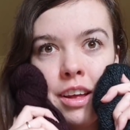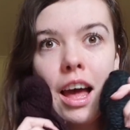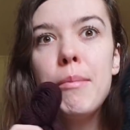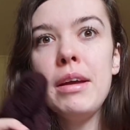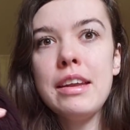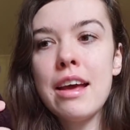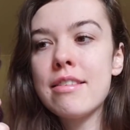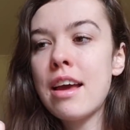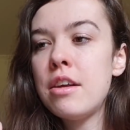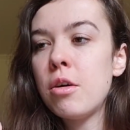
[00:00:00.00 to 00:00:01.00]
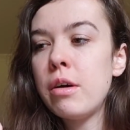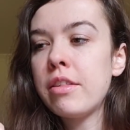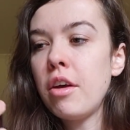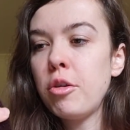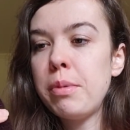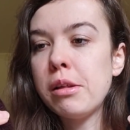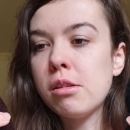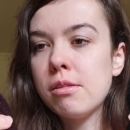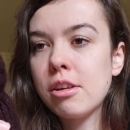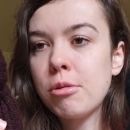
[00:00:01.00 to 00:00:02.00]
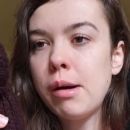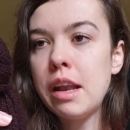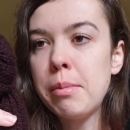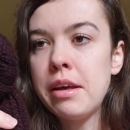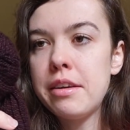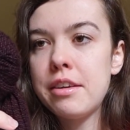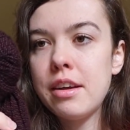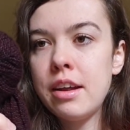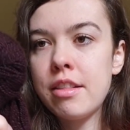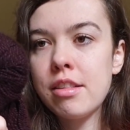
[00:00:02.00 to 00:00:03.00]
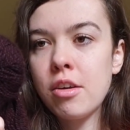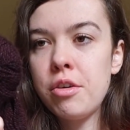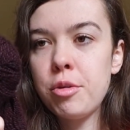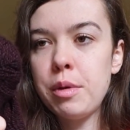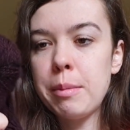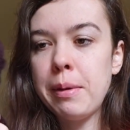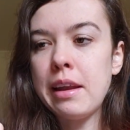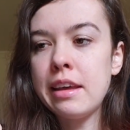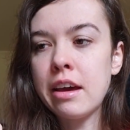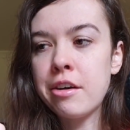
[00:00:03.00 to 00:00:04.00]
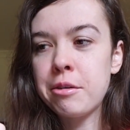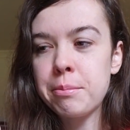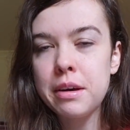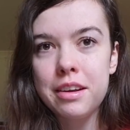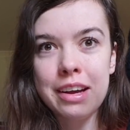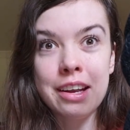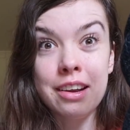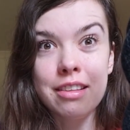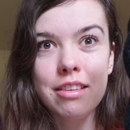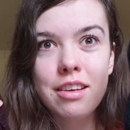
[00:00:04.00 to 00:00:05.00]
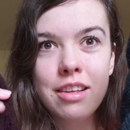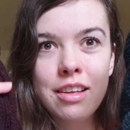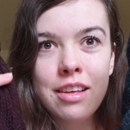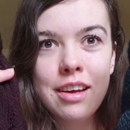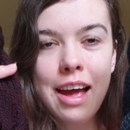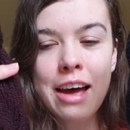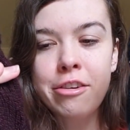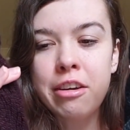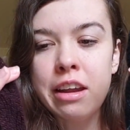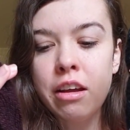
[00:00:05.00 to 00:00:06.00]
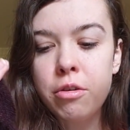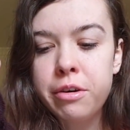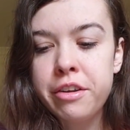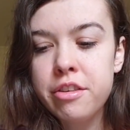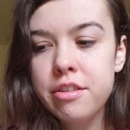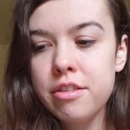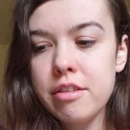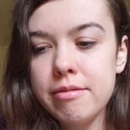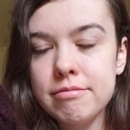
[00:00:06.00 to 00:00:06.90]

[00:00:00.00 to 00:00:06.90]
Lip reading: I mean, yes, I know it's going to pill quite a bit. It's going to be a pilly yarn, but it is utterly gorgeous.